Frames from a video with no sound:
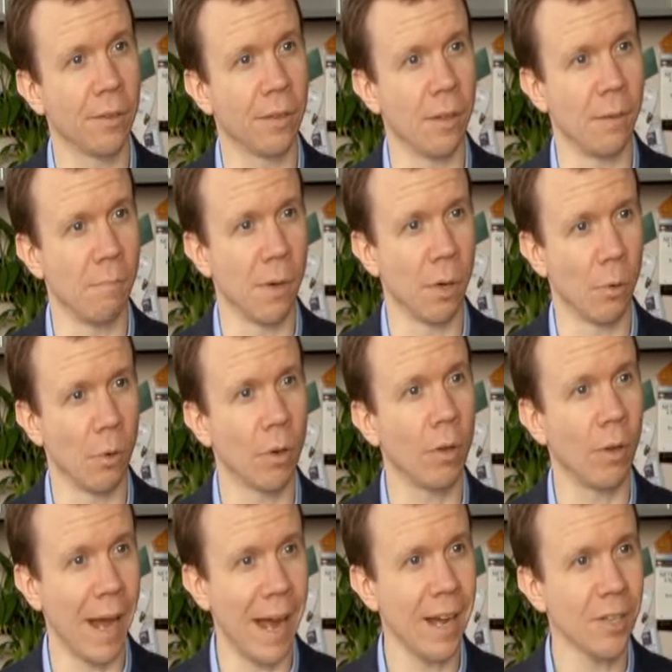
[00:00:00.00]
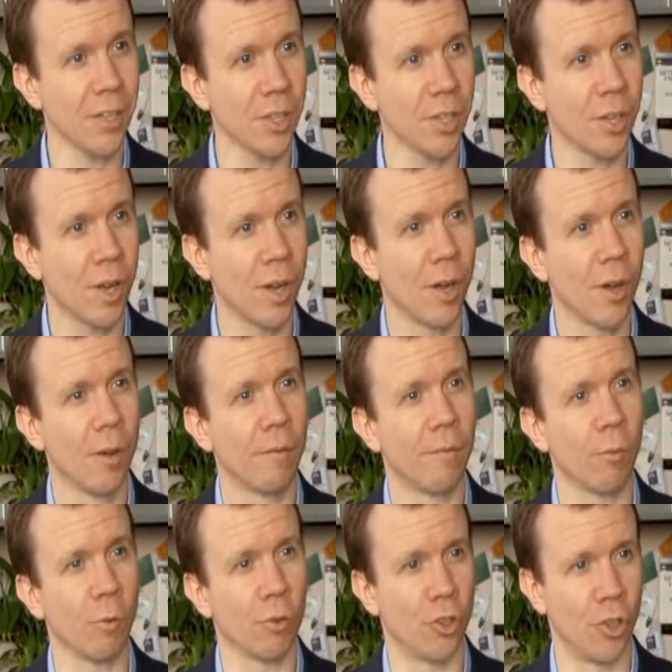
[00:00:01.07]
to the middle class
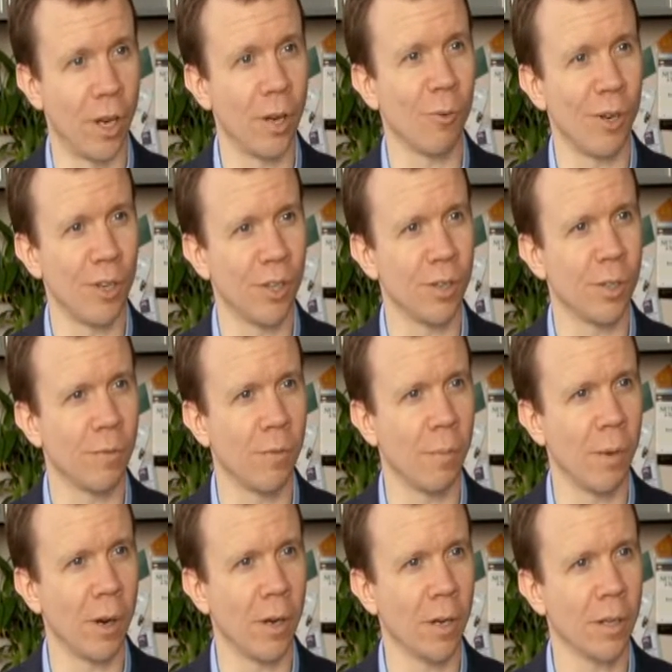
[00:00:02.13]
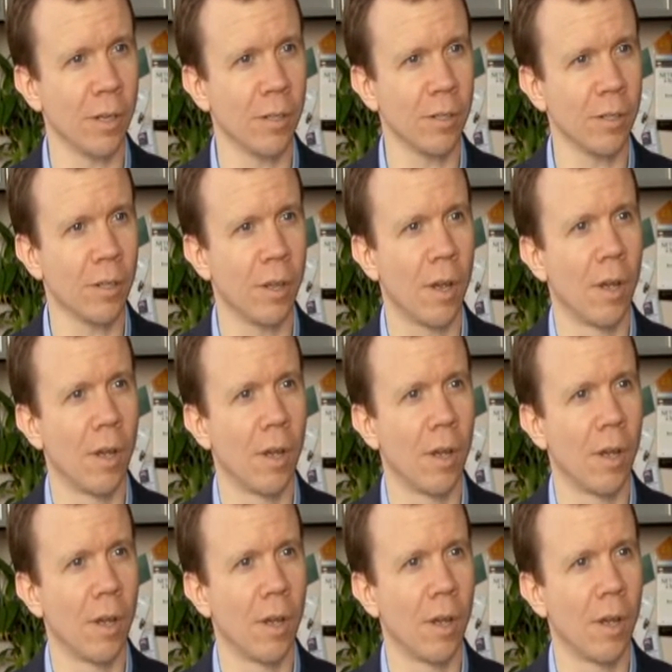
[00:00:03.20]
for generations of Americans,